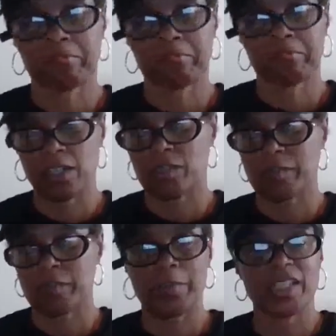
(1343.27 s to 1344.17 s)
it was my
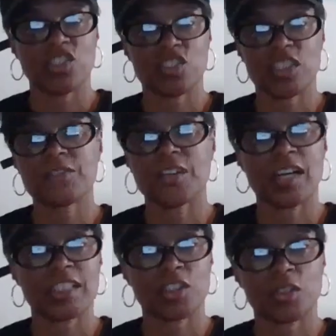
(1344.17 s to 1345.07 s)
best yes for
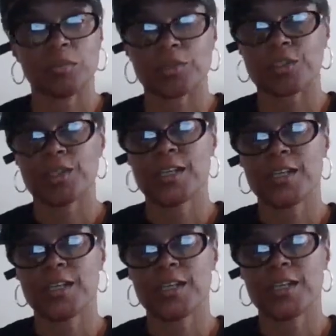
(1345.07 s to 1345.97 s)
October.
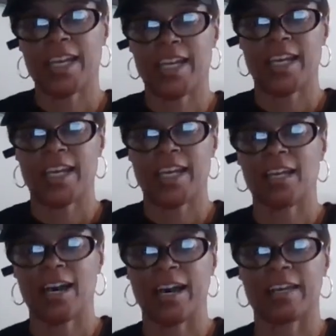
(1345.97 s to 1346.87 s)
And
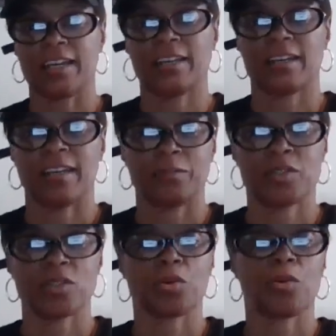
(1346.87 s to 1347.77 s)
I'm
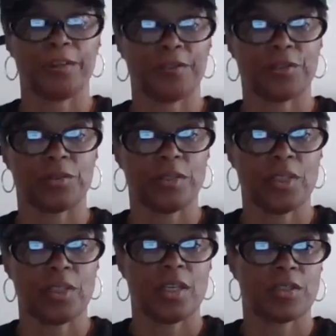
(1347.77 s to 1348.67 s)
so grateful.
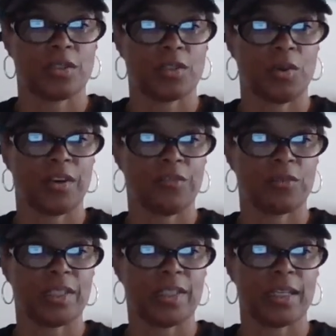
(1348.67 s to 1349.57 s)
So grateful
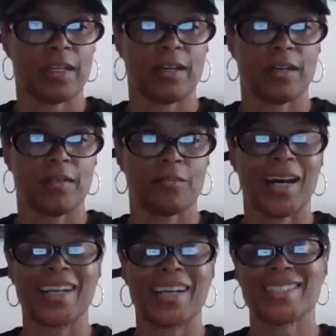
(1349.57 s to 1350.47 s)
that
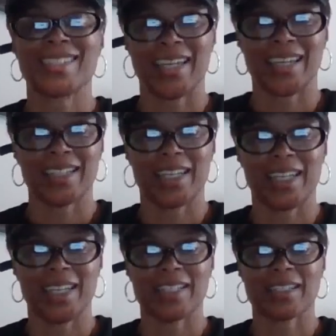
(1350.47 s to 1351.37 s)
I said
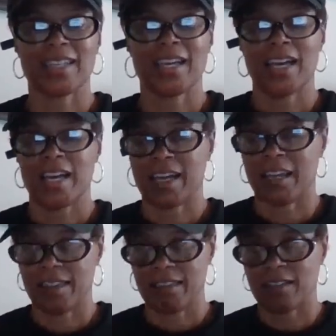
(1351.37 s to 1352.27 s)
yes.
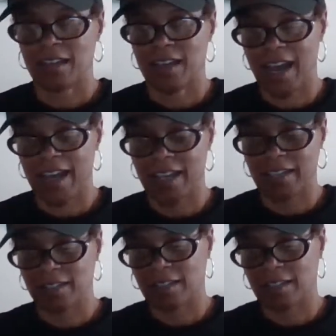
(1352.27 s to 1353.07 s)
And I'm